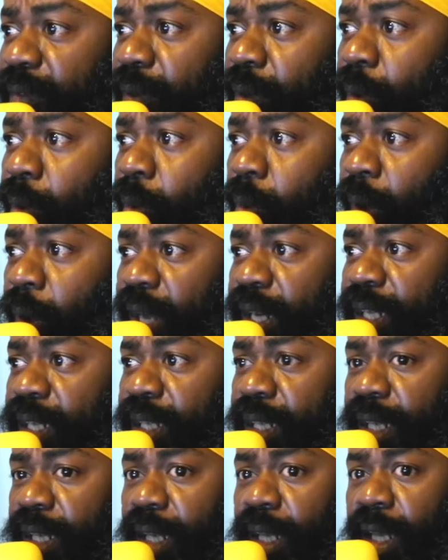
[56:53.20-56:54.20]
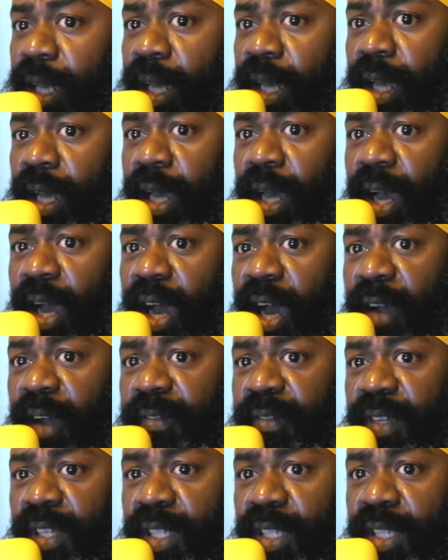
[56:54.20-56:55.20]
quality
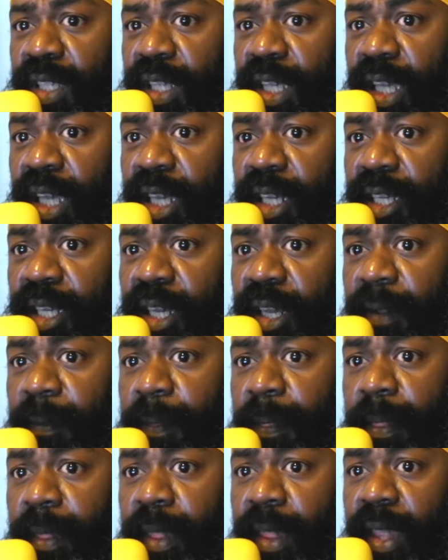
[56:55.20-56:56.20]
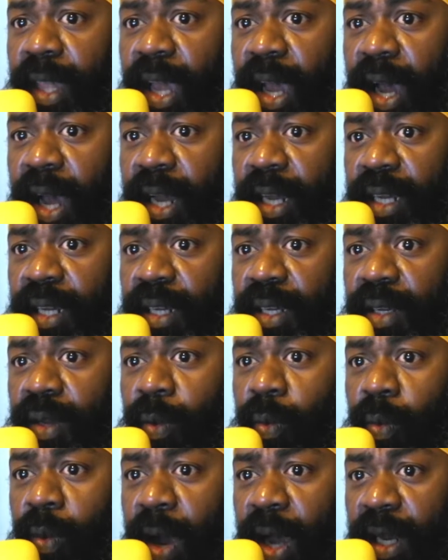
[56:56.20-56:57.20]
of the state and
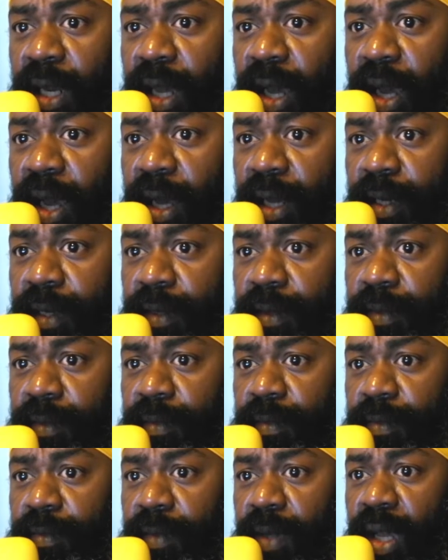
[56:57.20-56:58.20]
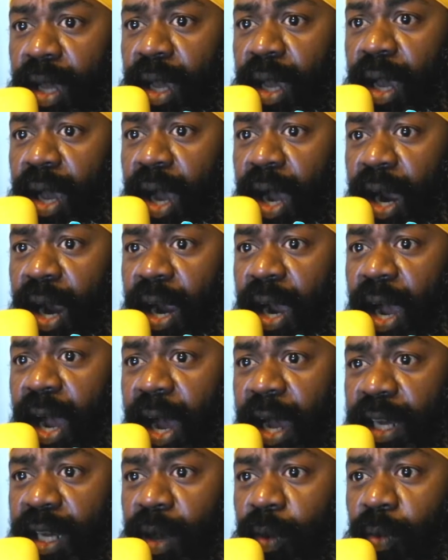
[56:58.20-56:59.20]
the one on, or
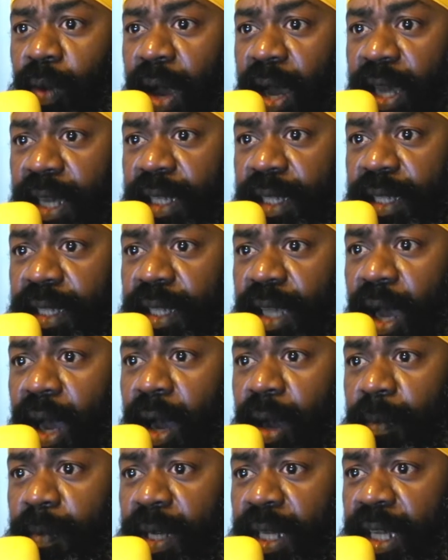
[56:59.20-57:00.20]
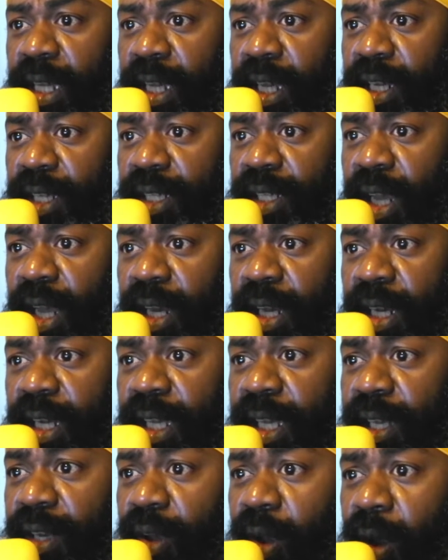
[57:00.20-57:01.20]
otherwise the obligation
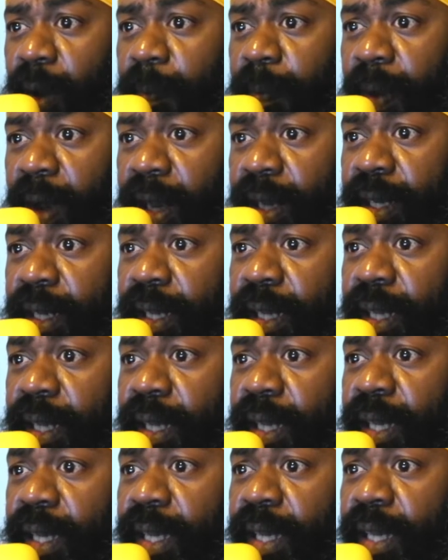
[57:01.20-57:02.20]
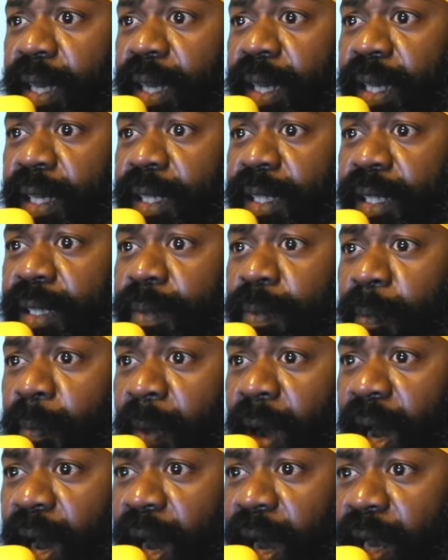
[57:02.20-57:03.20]
laid upon
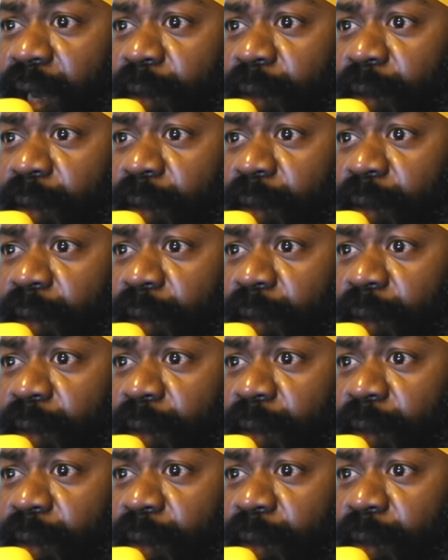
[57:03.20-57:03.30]
small